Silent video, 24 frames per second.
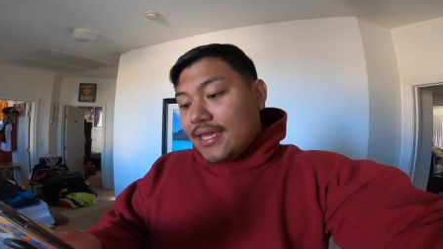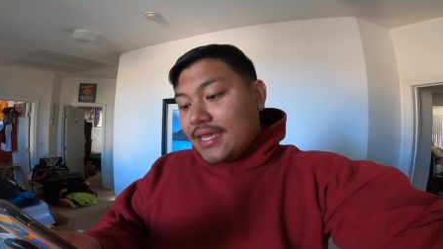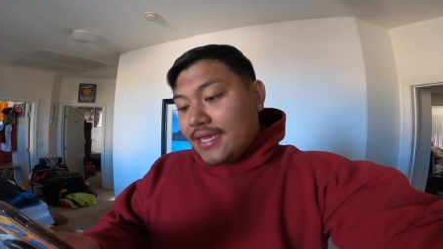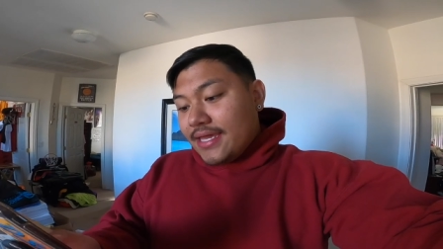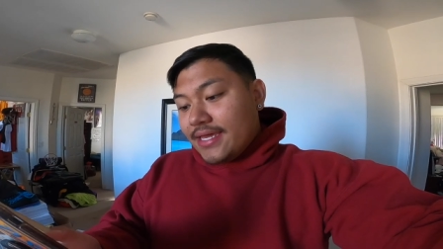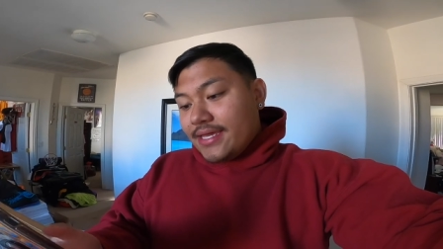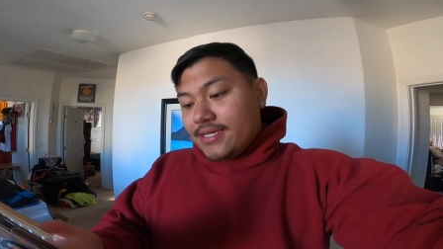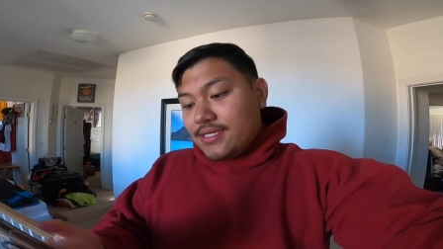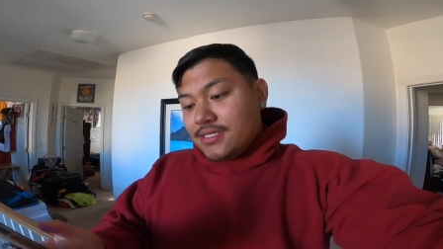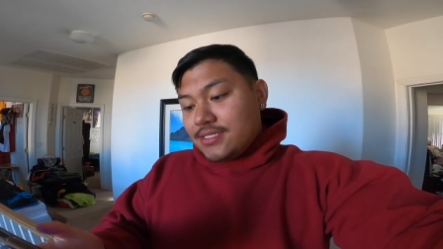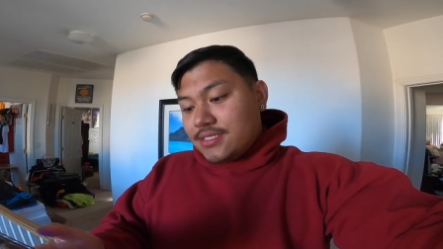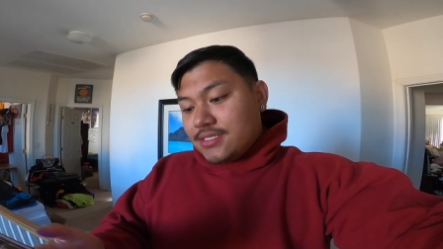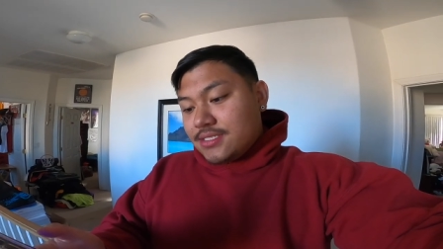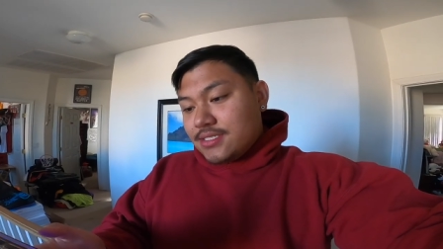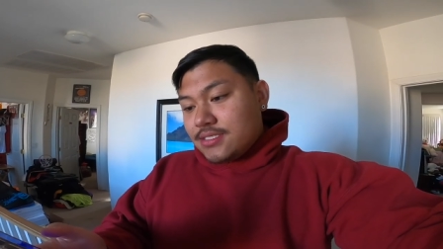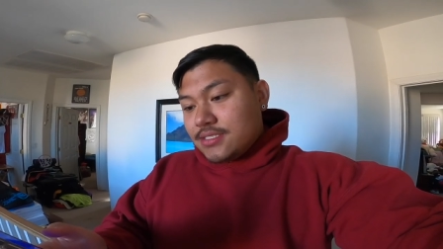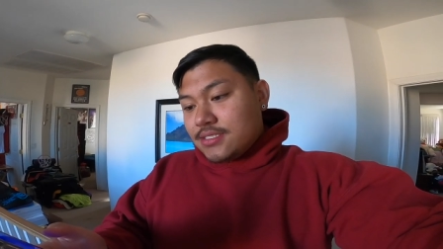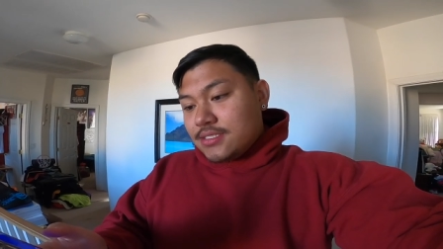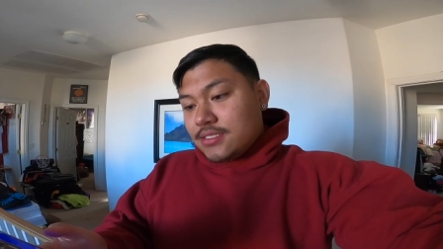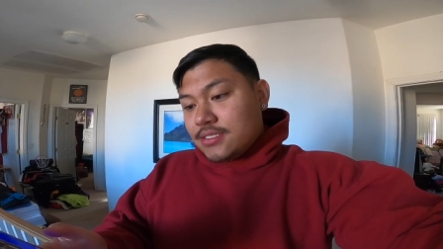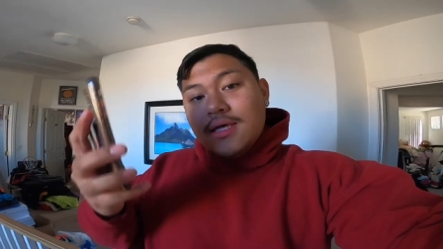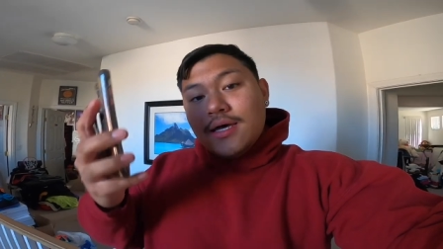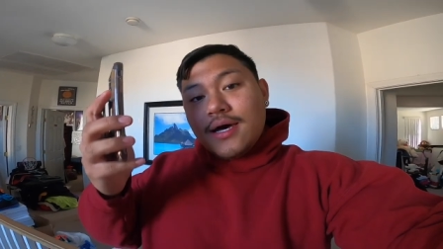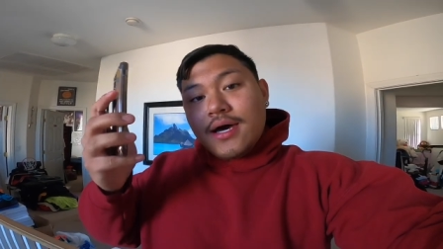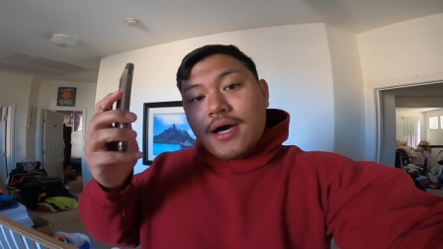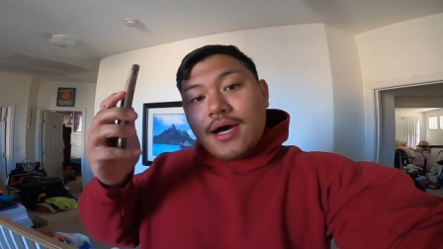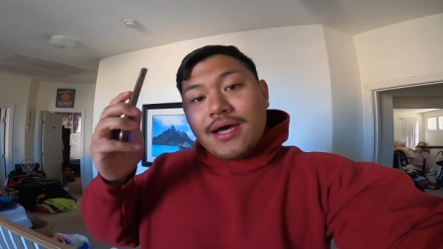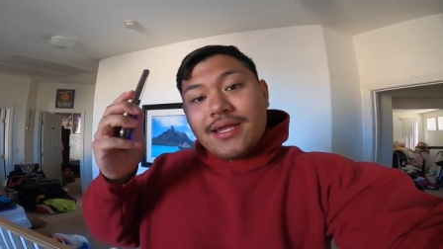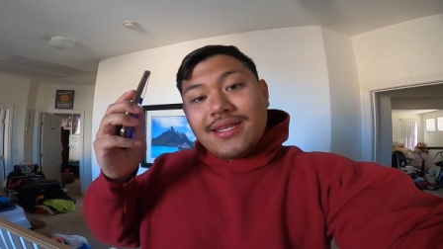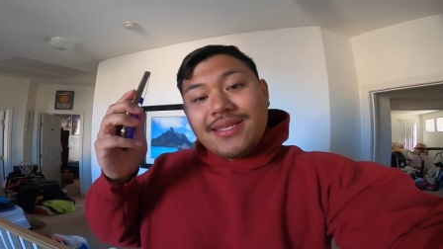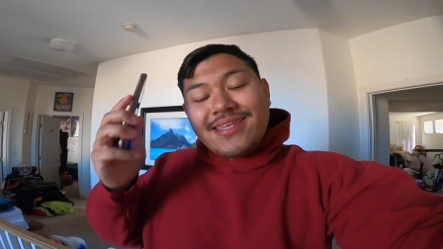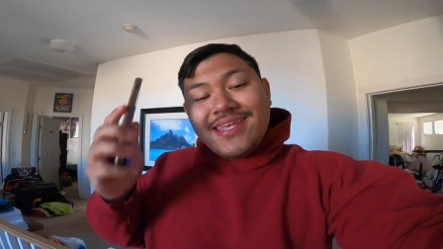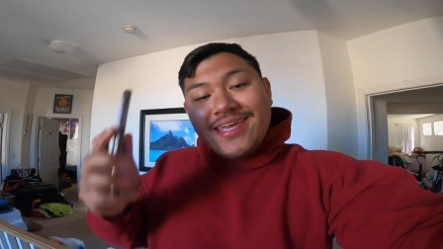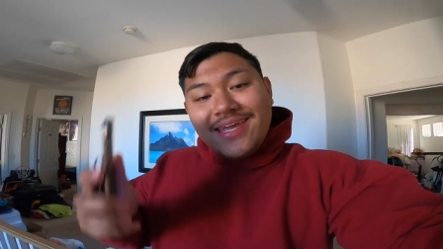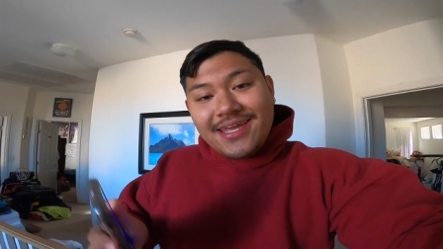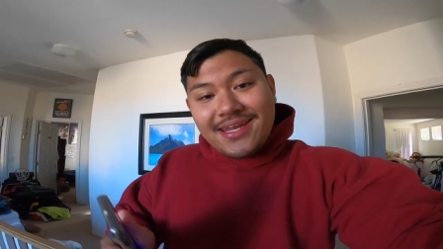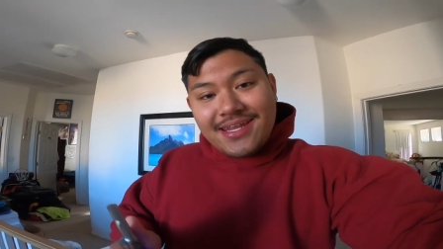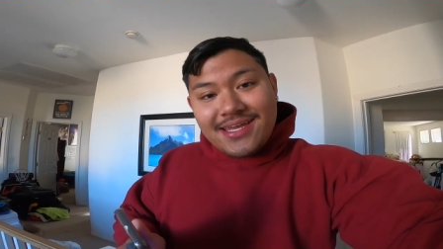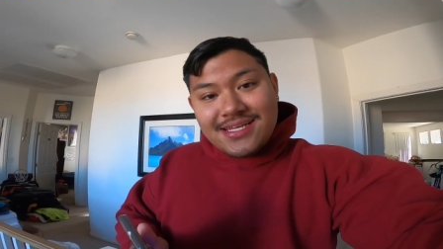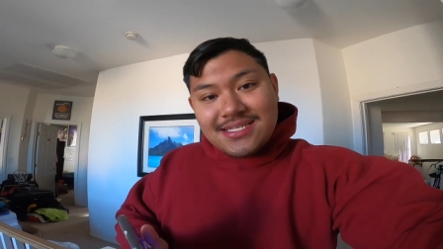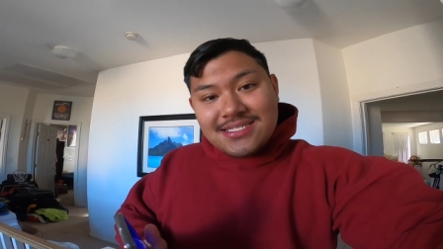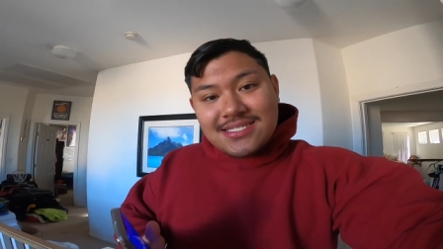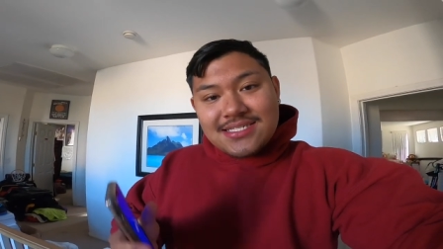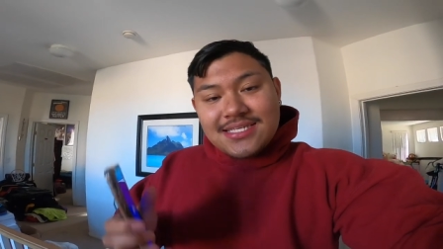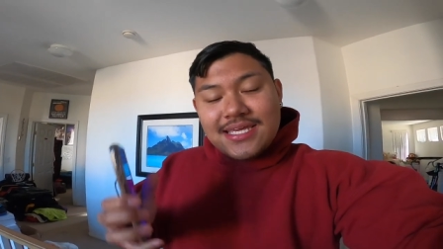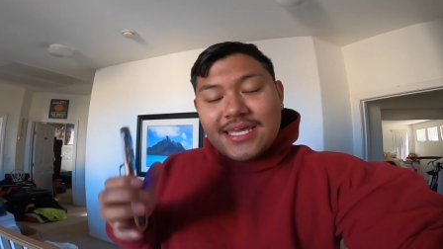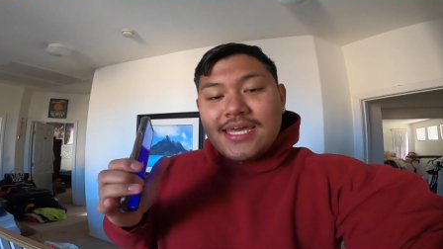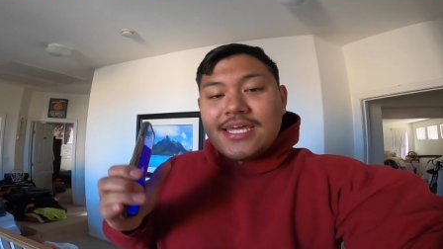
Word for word: is the Adidas